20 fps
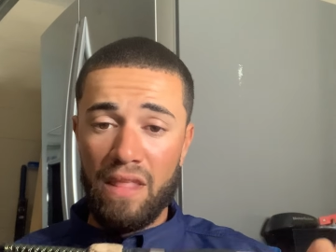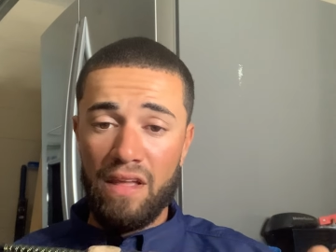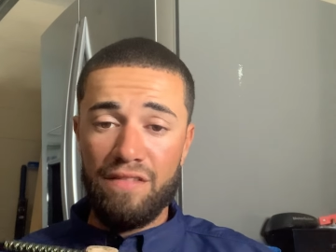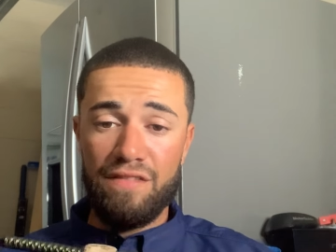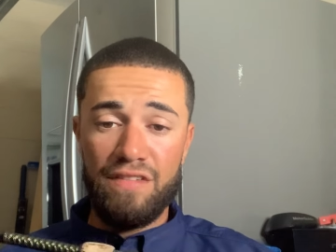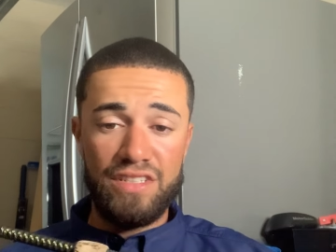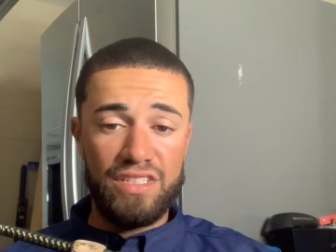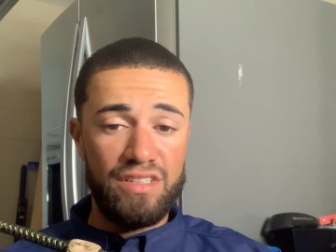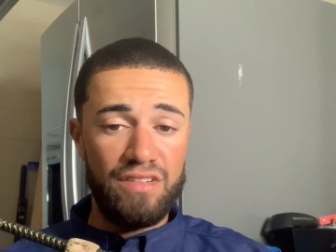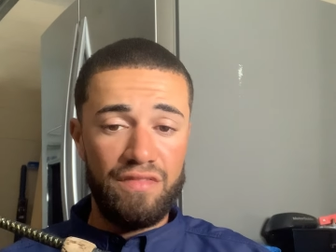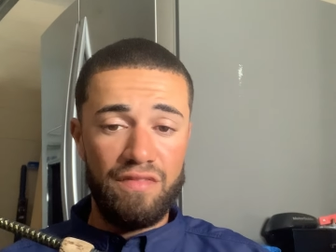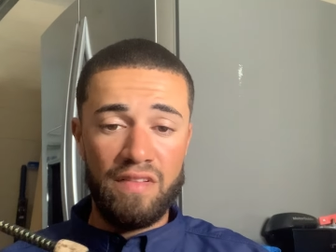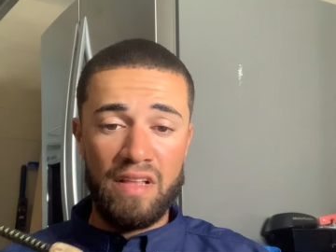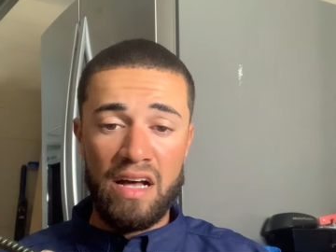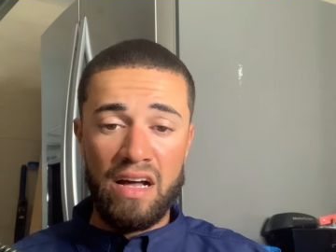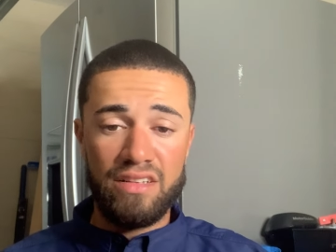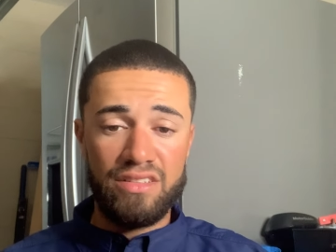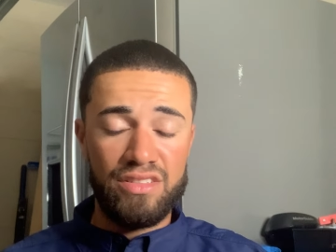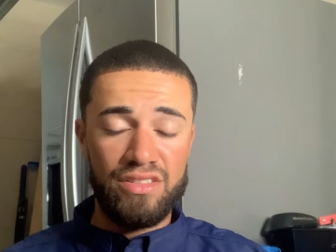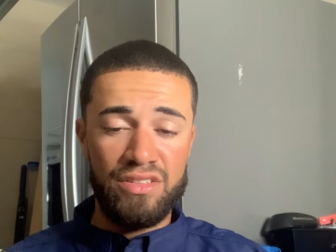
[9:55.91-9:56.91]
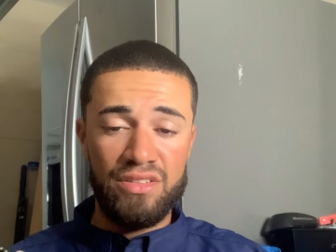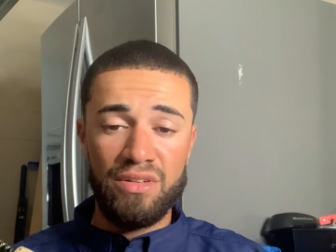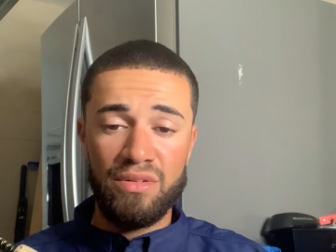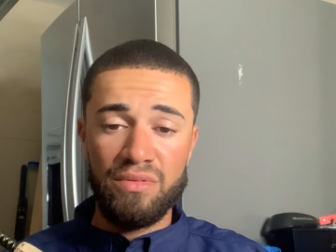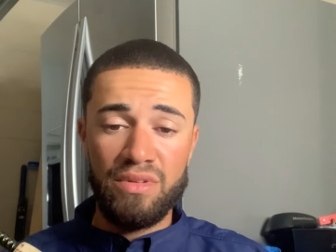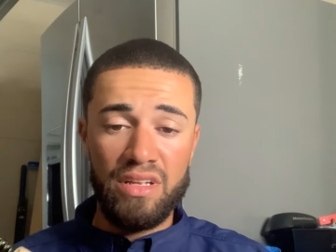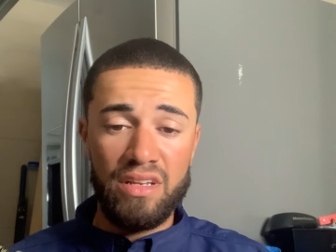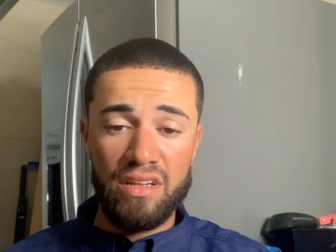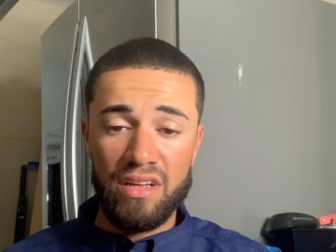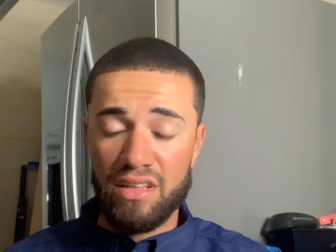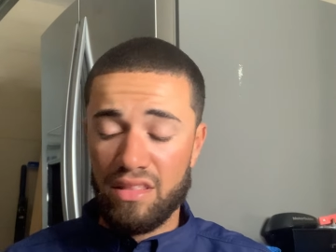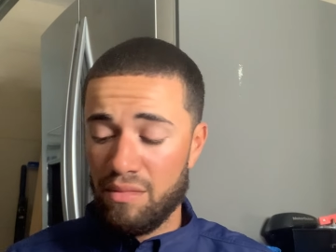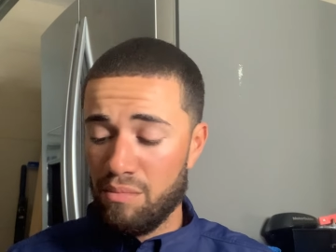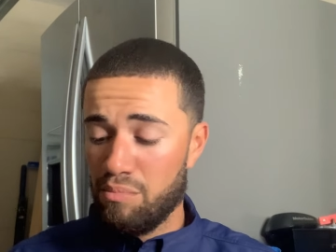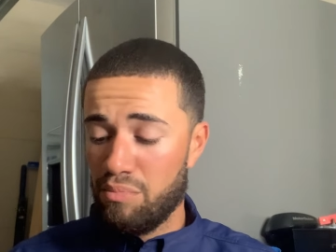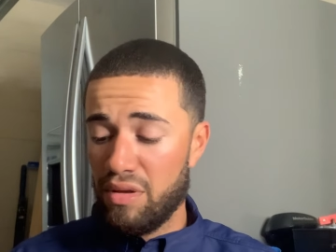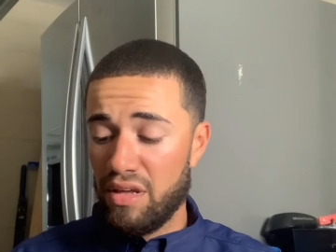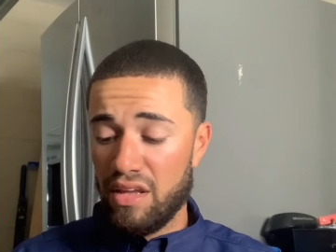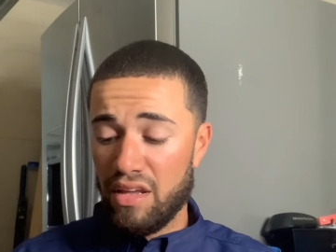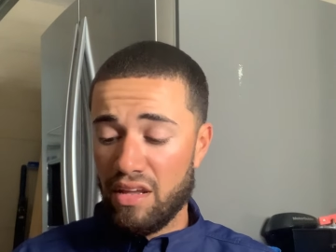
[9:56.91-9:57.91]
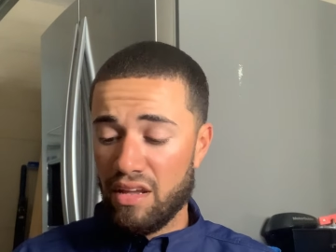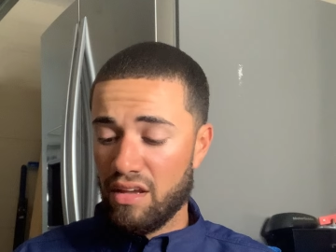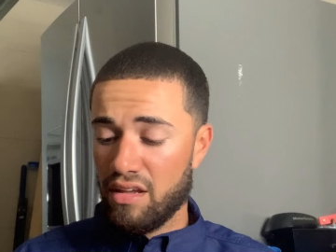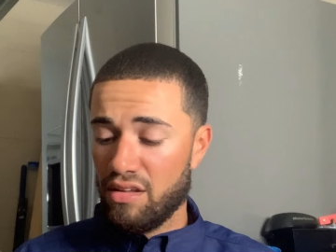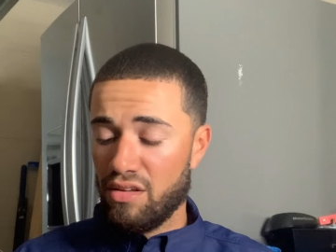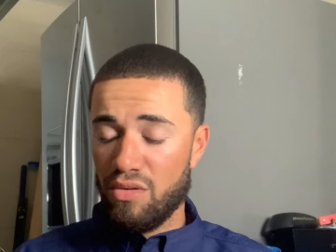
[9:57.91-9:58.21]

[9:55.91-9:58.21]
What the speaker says: fishing the flats, you don't need nothing big.